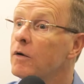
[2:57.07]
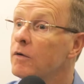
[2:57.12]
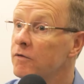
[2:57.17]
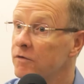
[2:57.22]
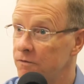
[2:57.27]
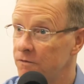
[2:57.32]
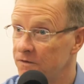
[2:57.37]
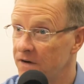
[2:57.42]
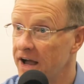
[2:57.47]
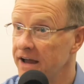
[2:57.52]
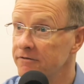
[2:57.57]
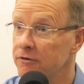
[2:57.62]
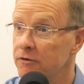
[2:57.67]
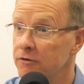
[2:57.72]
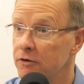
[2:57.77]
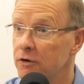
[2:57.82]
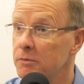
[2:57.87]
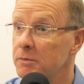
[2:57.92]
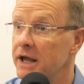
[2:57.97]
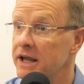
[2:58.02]
days a week. Five
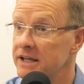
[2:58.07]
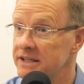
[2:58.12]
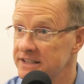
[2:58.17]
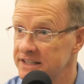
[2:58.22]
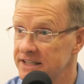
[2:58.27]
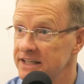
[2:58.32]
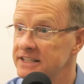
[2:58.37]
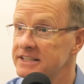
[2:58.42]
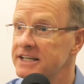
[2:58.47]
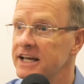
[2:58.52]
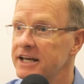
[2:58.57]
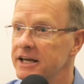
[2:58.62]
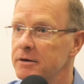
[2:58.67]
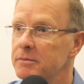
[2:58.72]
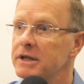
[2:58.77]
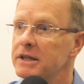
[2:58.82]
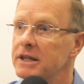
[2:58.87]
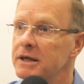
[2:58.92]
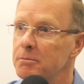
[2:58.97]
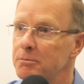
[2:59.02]
of them at 6
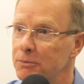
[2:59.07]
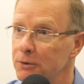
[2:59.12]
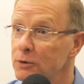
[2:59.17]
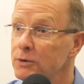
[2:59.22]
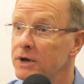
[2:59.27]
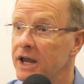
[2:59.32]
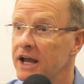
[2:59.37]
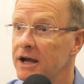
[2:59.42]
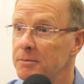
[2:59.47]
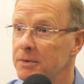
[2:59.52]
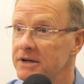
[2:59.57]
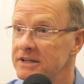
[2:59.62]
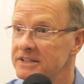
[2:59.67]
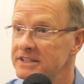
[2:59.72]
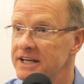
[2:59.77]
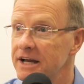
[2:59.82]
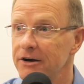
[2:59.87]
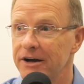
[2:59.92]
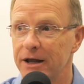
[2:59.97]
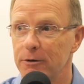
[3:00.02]
a.m. and then boot camp on
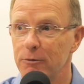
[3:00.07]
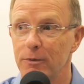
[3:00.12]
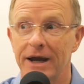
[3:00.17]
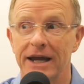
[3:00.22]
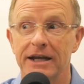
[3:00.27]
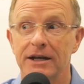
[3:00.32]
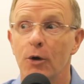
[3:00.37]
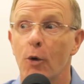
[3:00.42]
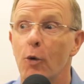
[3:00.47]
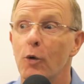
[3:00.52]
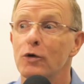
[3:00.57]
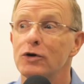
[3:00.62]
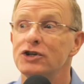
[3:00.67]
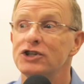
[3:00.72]
Saturday, rain or